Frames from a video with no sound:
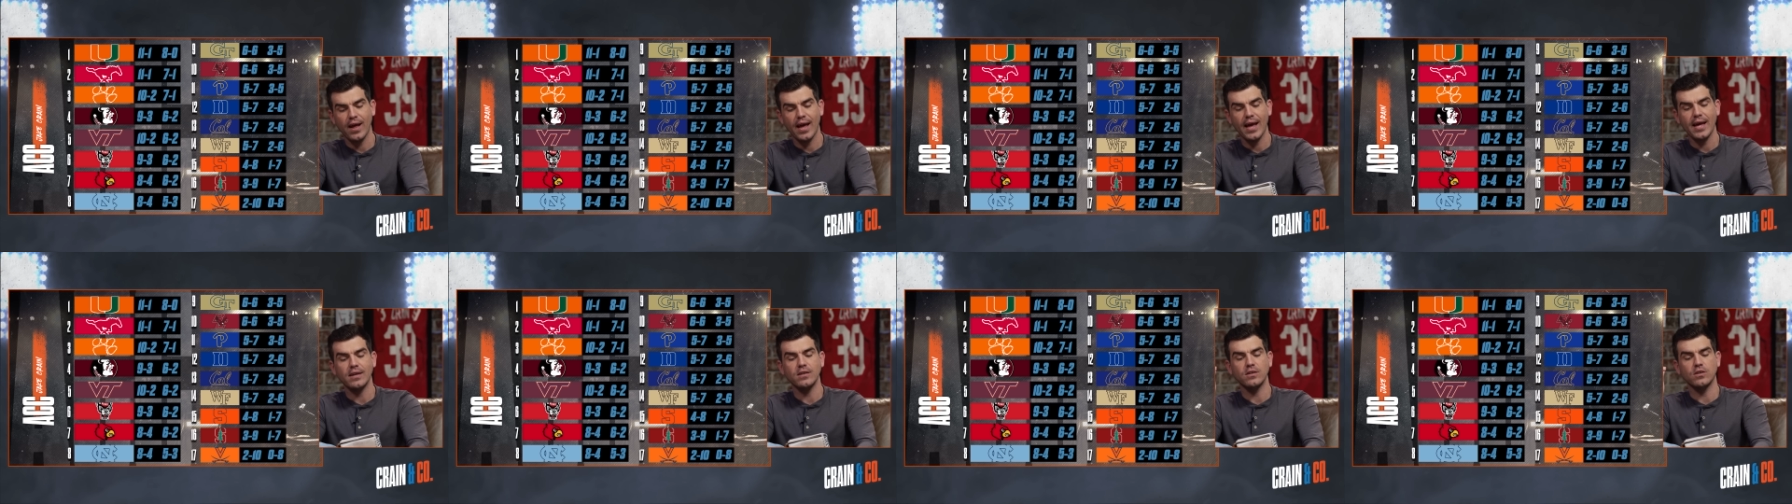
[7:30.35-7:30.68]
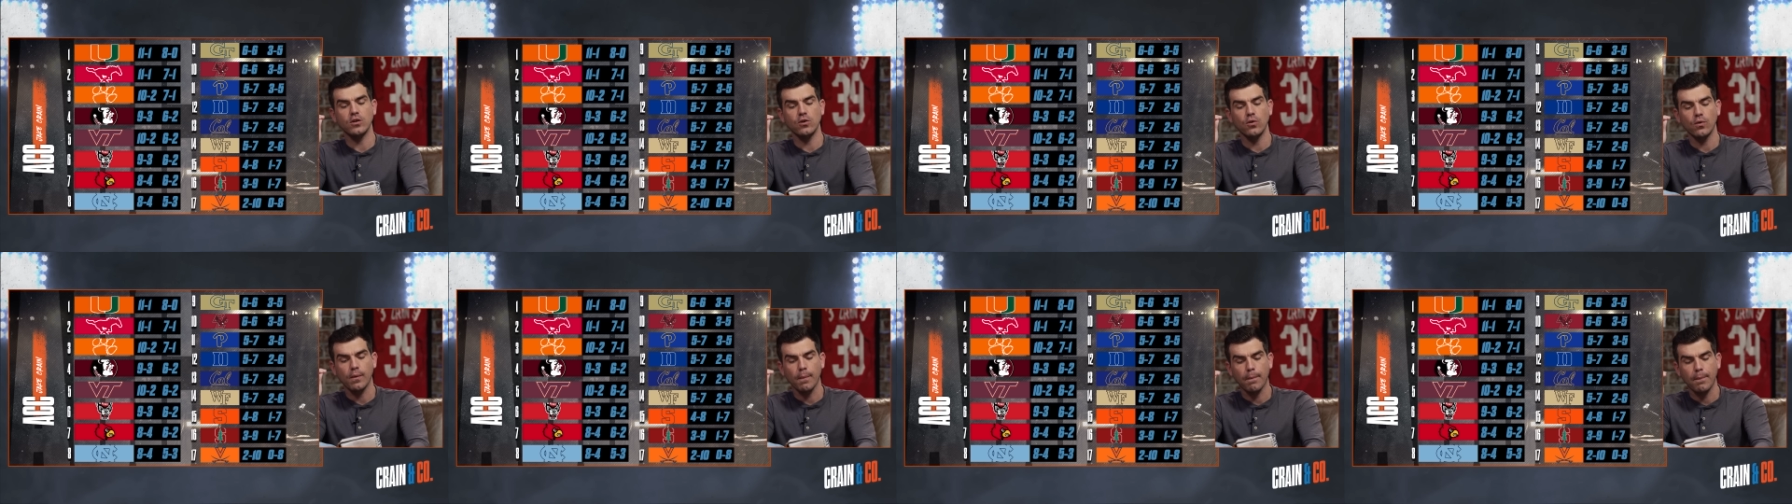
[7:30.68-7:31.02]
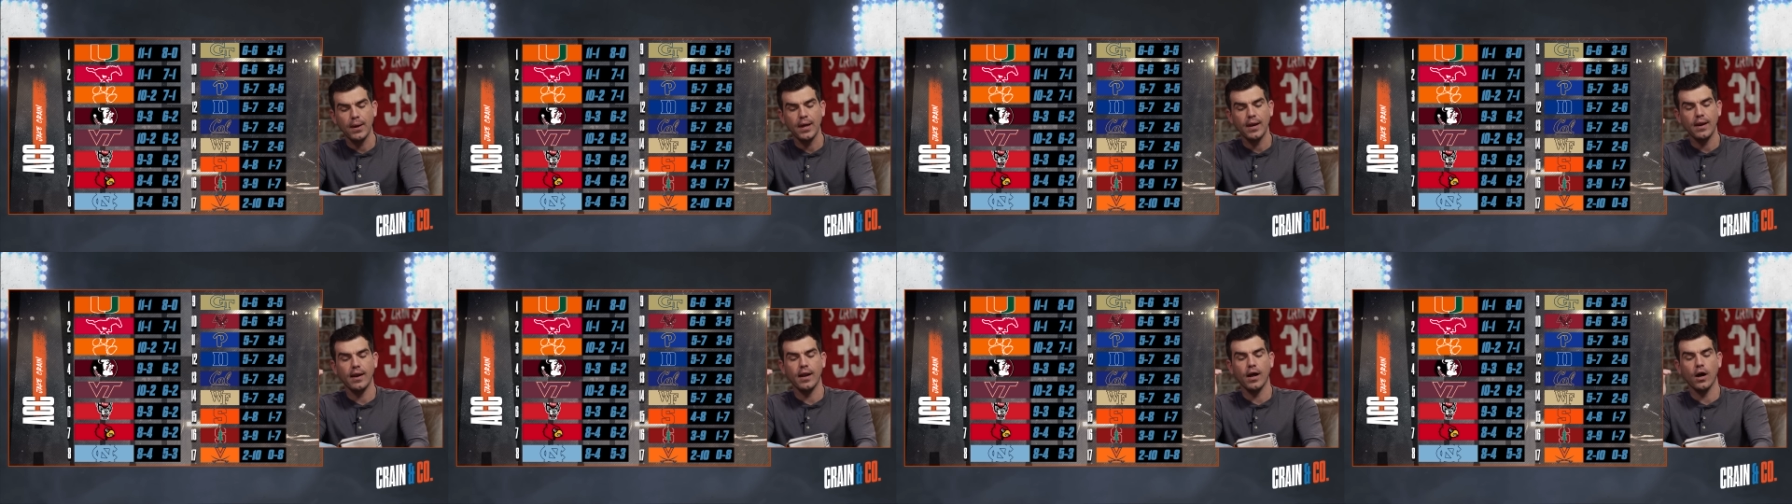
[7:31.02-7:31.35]
at Duke,
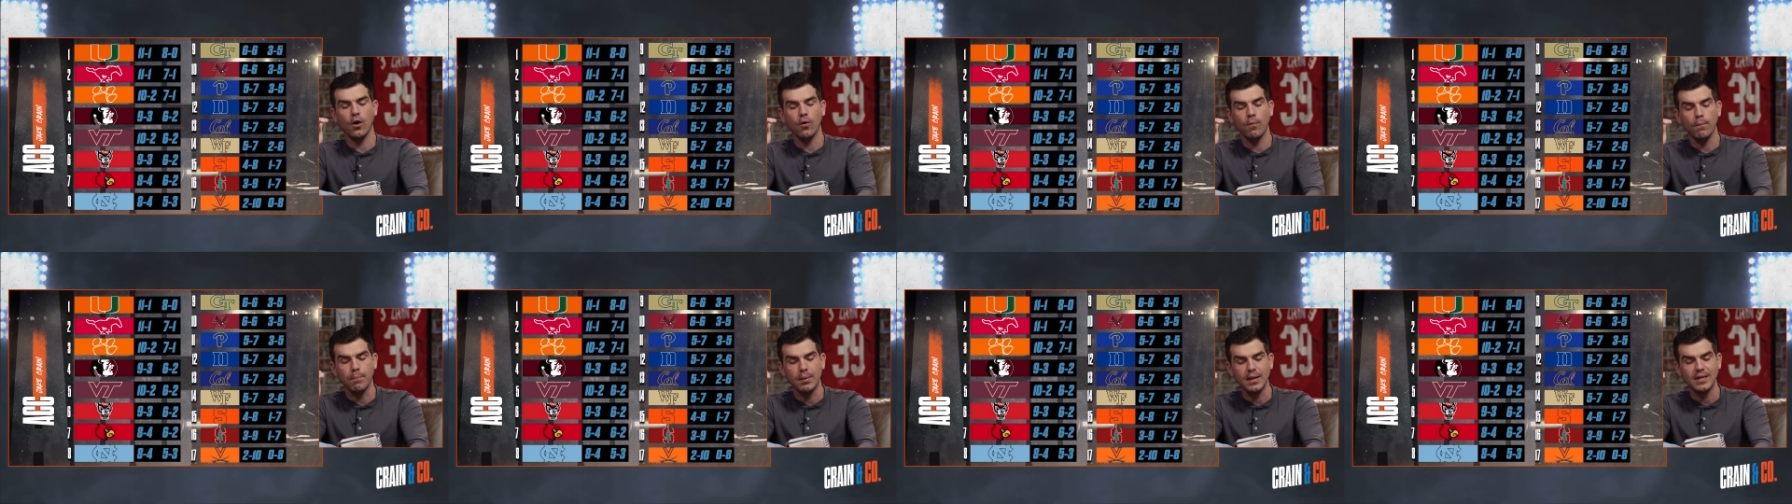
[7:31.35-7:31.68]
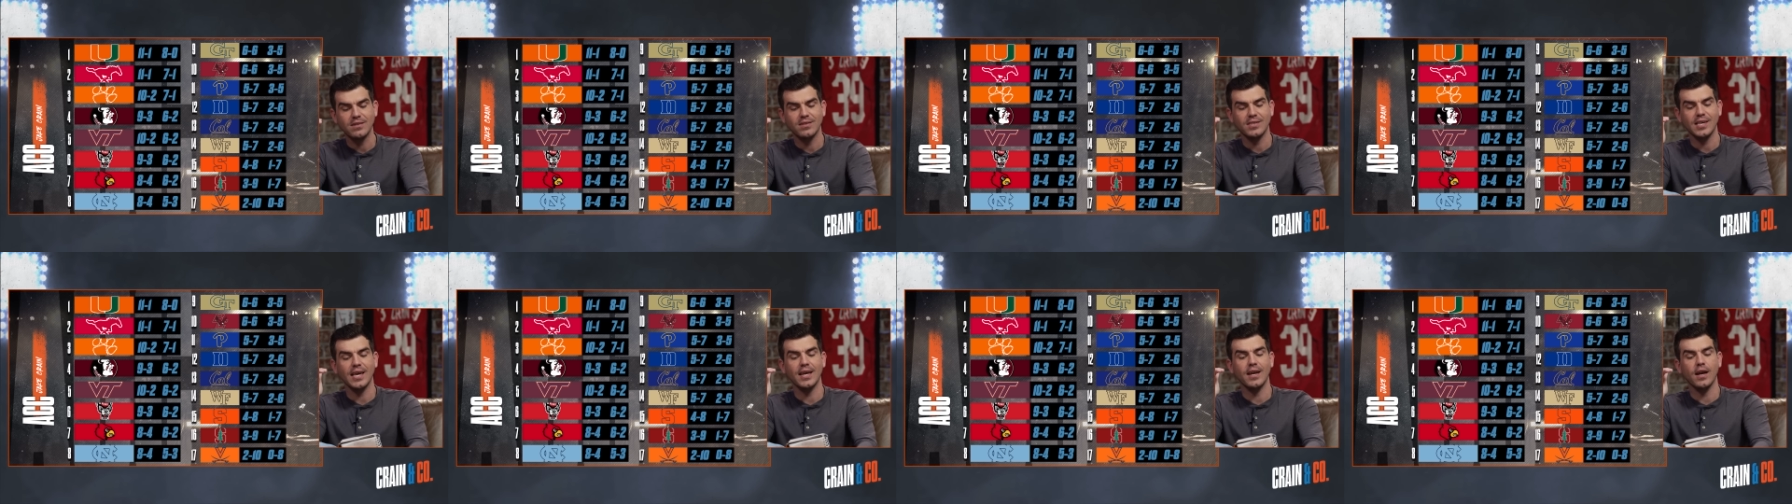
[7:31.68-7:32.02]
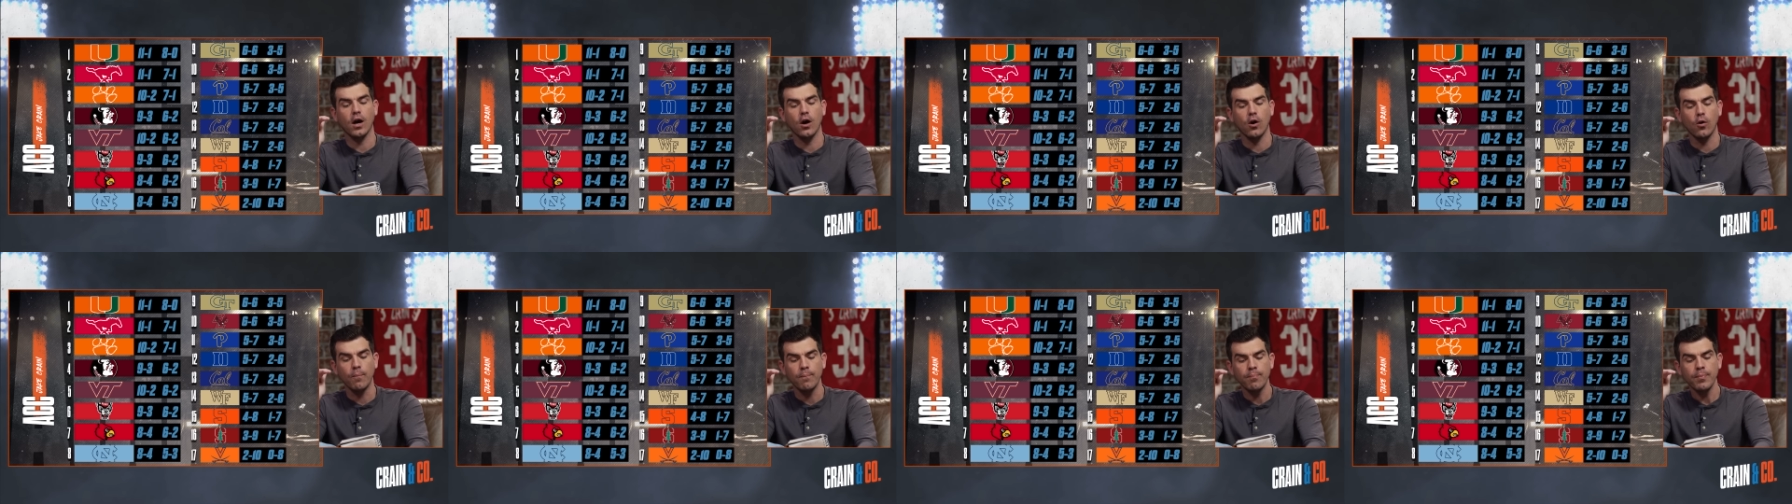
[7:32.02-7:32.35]
Pitt at home, BC at
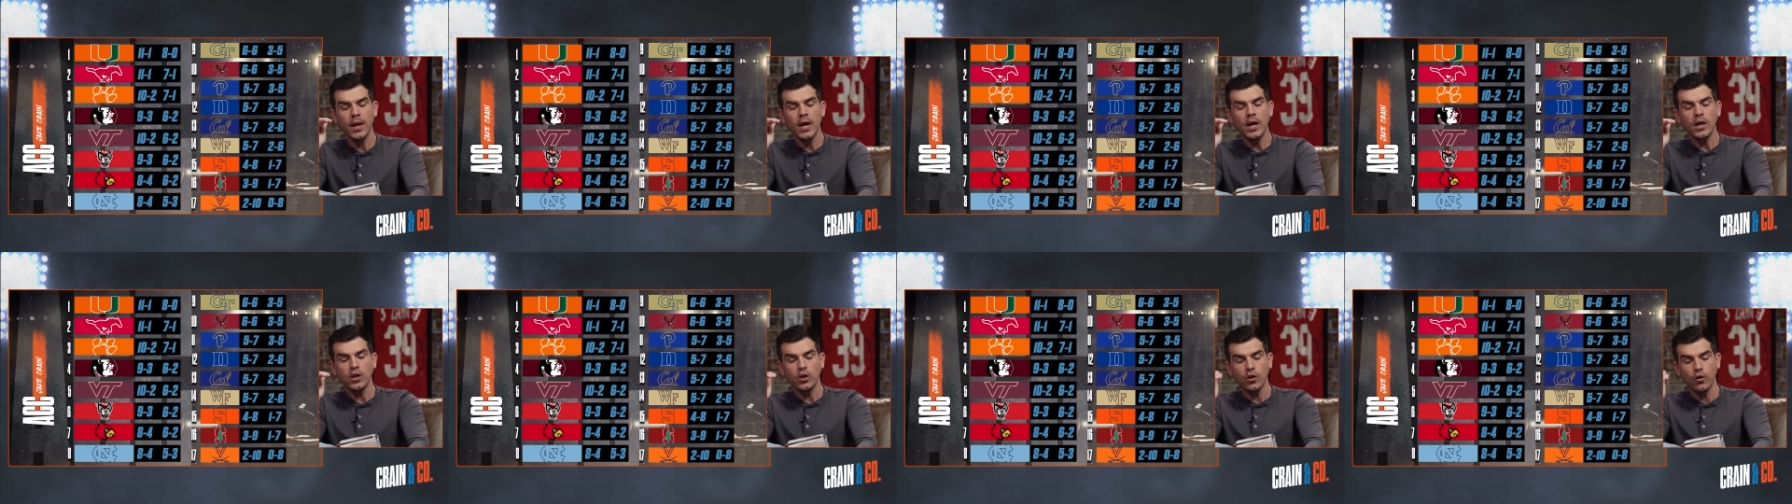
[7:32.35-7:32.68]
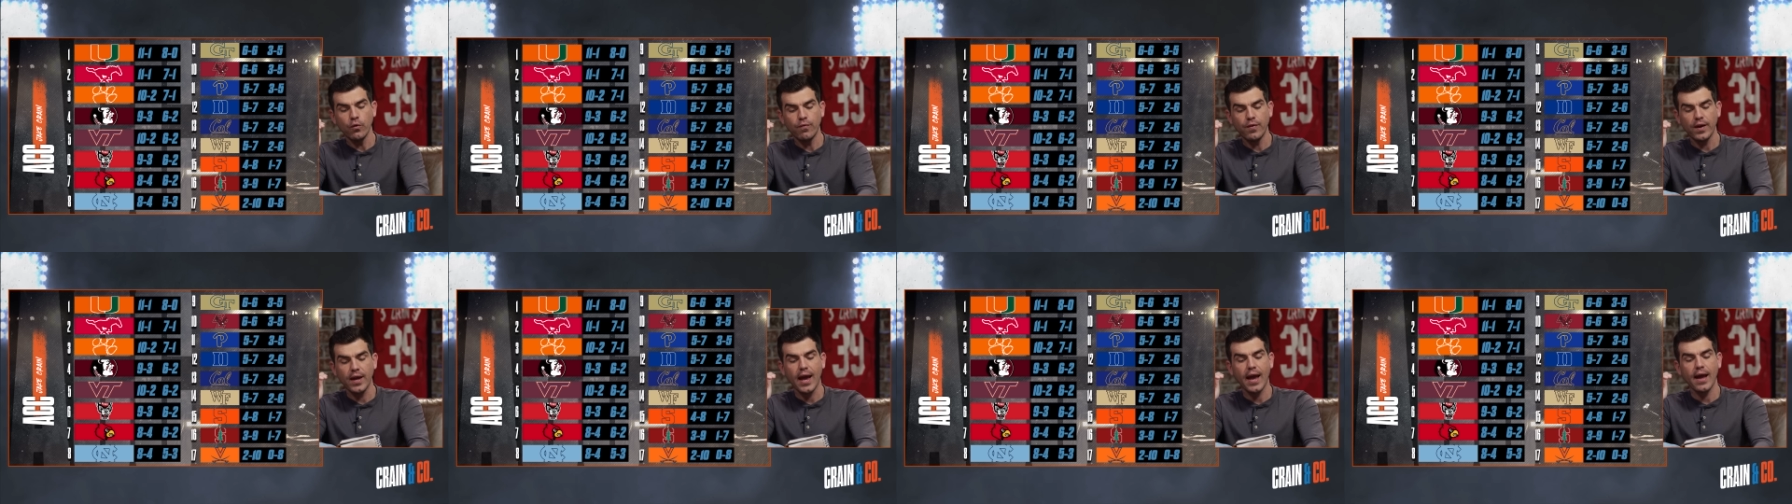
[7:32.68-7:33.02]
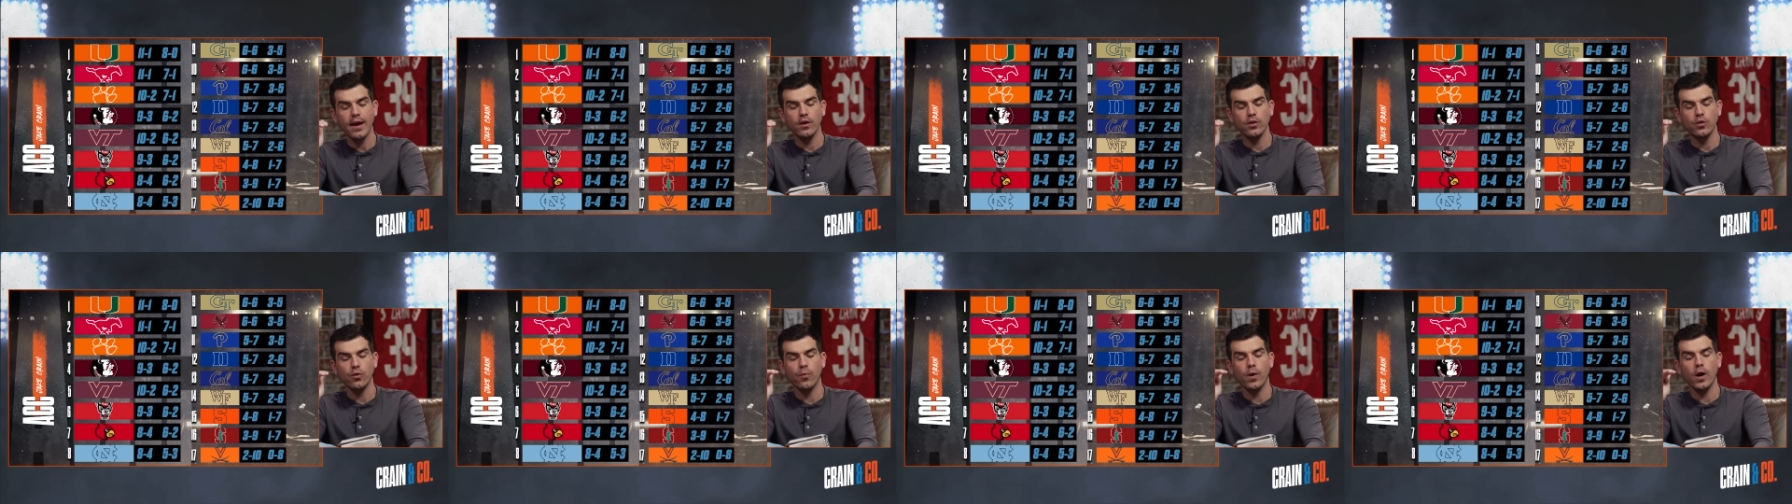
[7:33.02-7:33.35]
home,
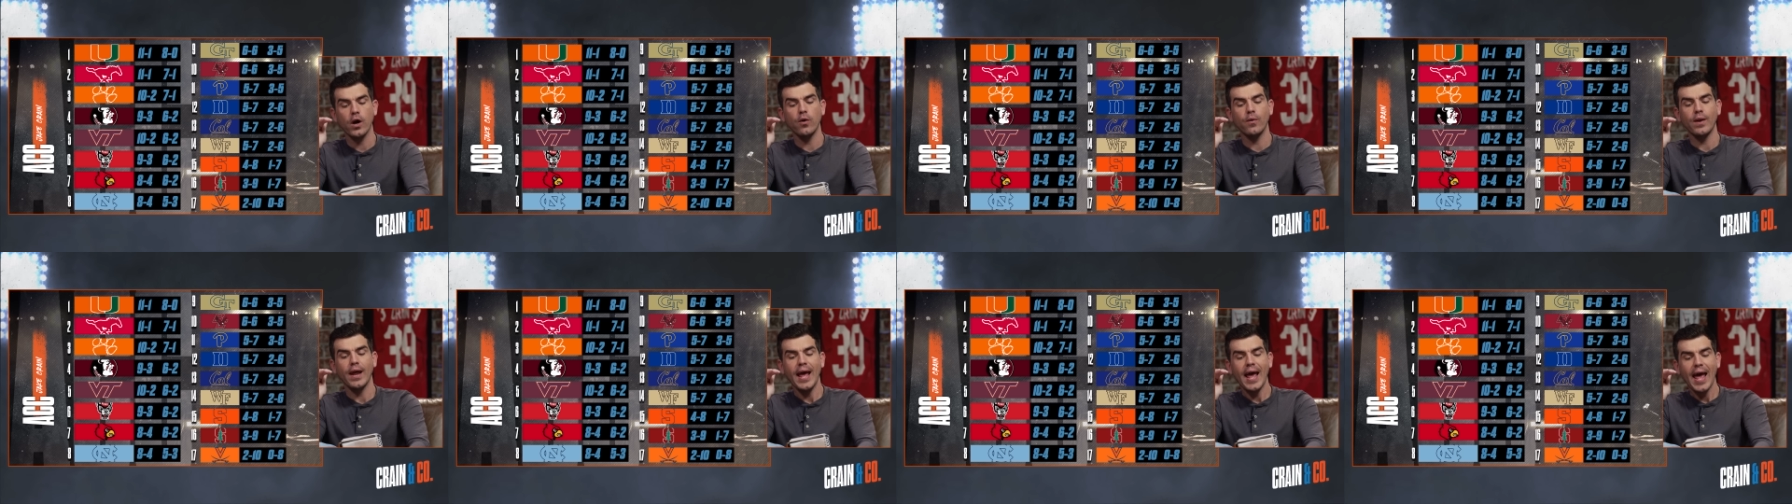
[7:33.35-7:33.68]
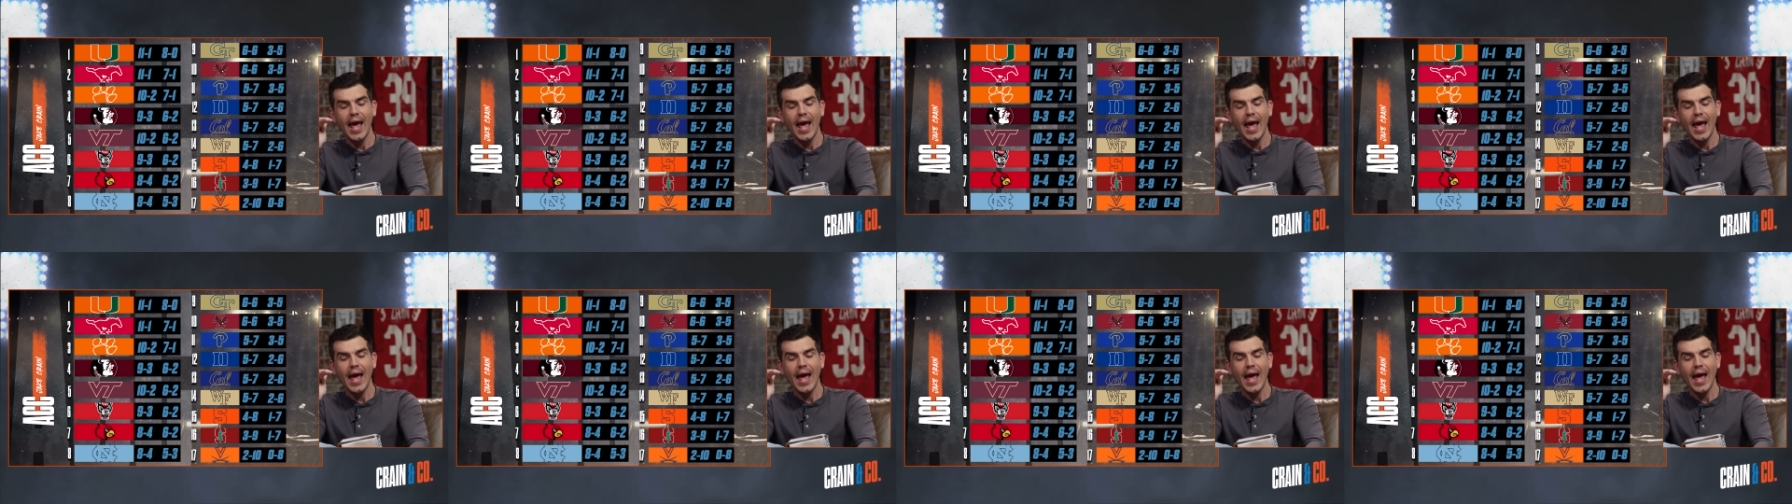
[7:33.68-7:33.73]
UVA on the road,